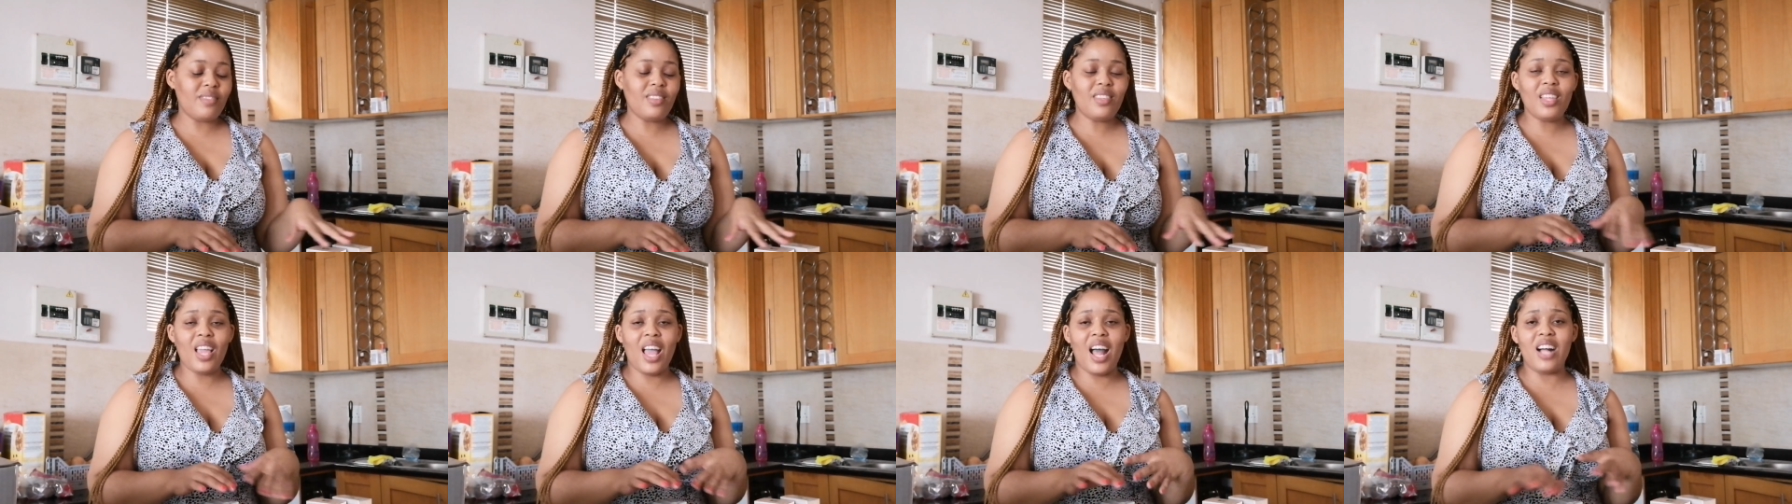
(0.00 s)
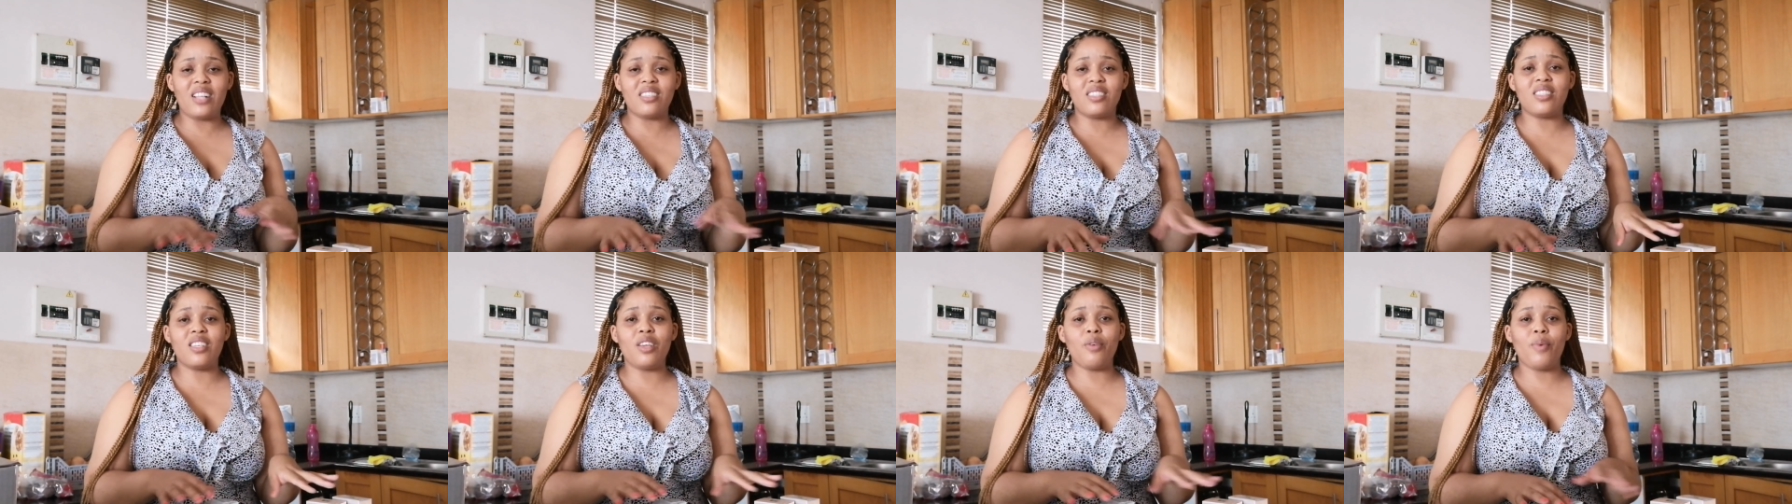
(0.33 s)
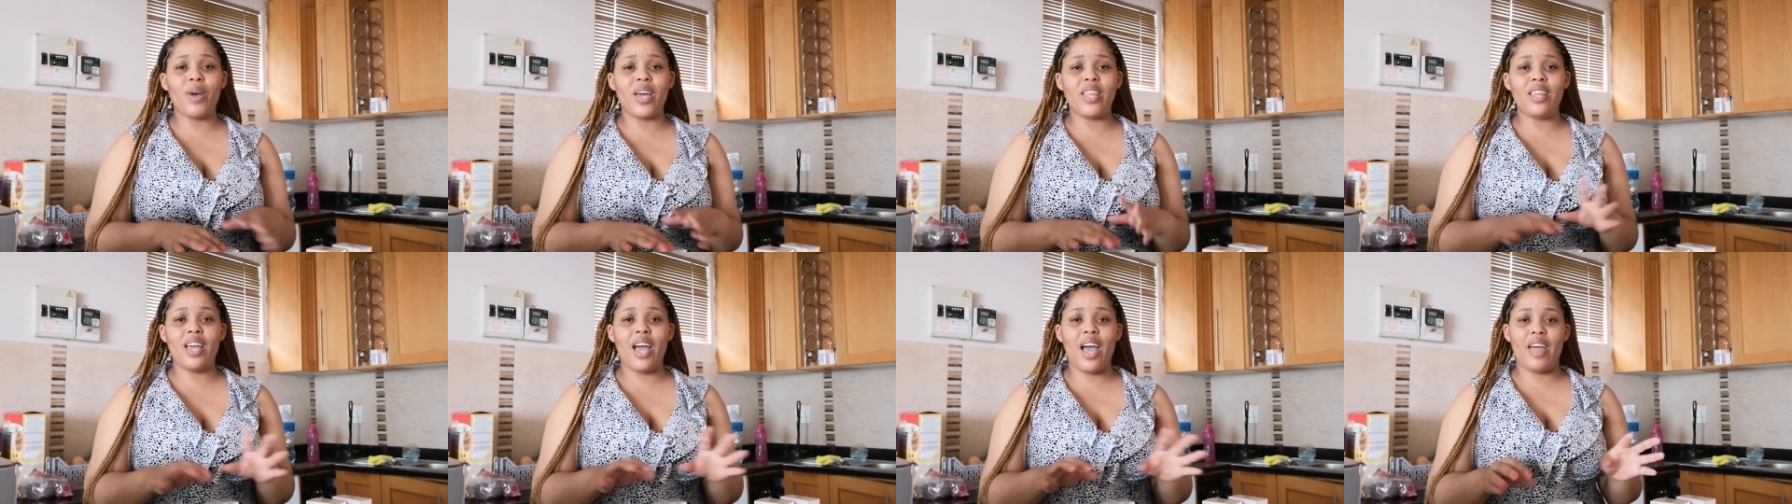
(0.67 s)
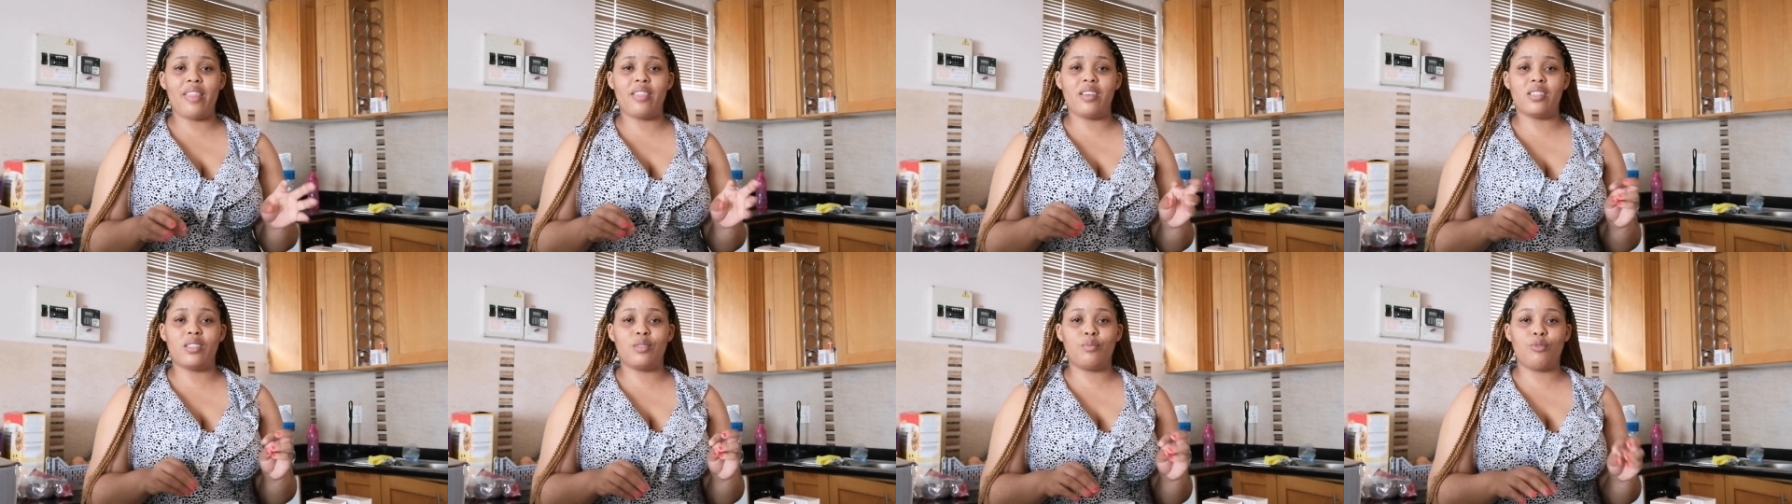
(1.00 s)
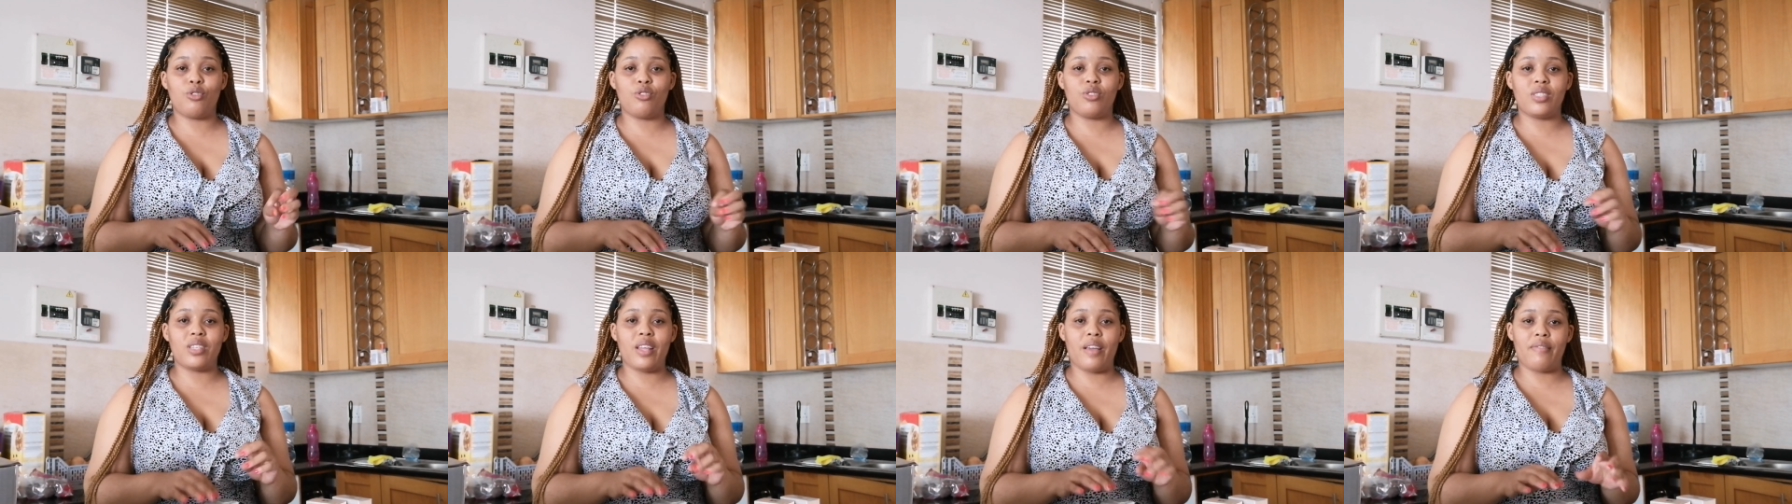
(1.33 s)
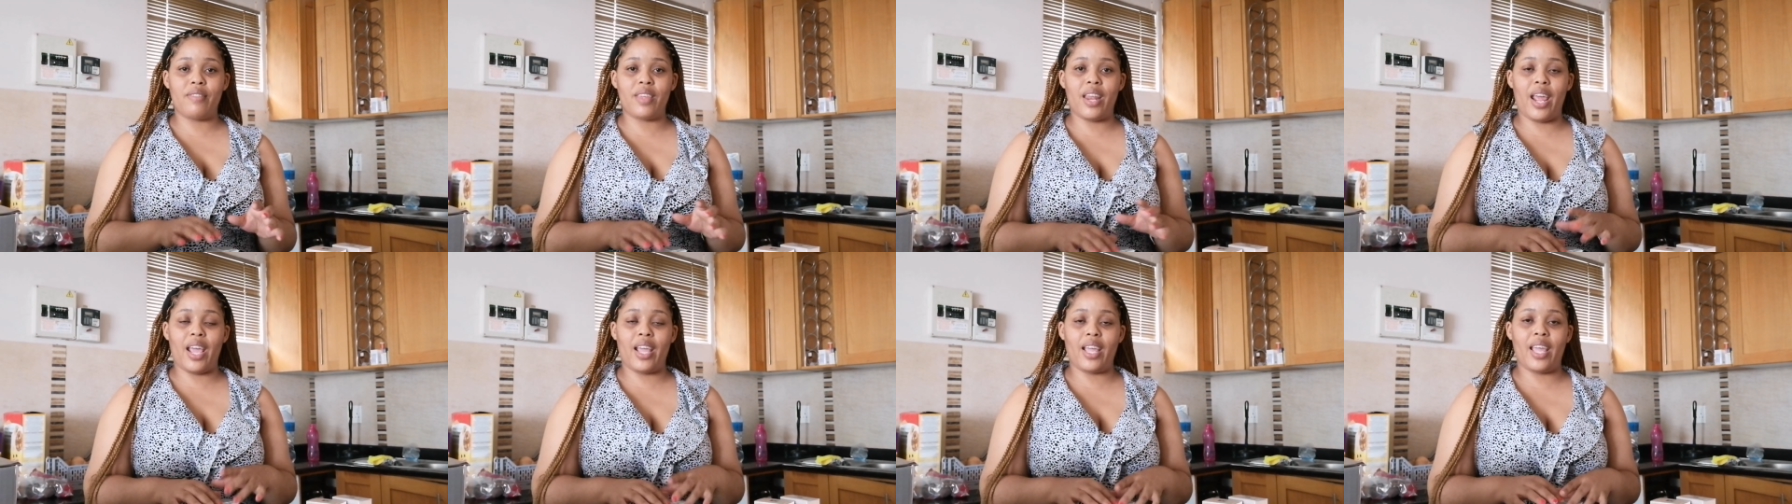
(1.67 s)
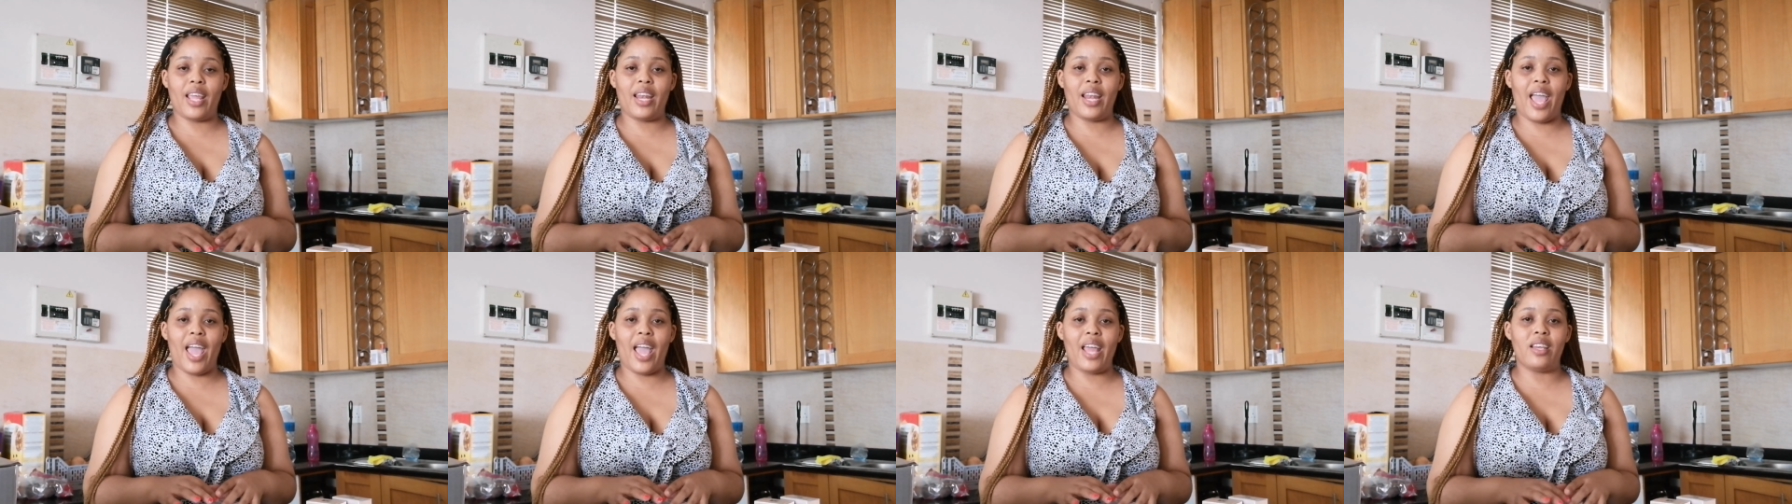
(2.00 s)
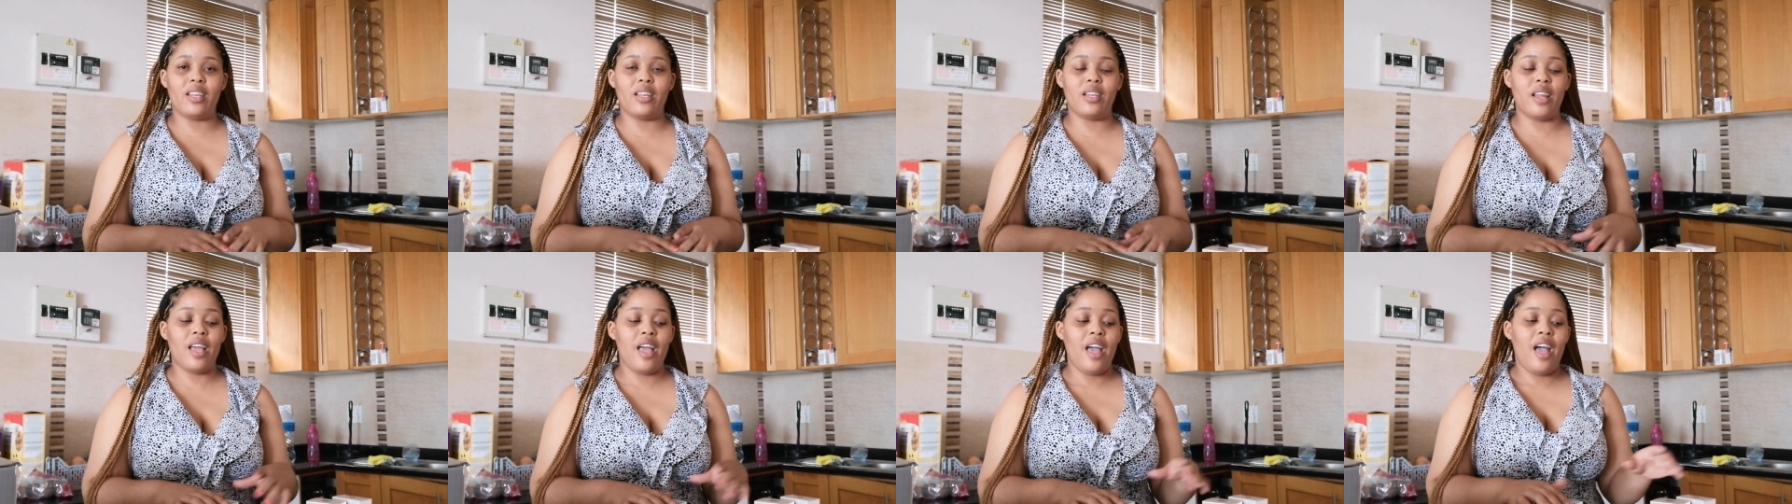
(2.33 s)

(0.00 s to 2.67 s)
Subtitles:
I'll see what other small stuff that I can add in.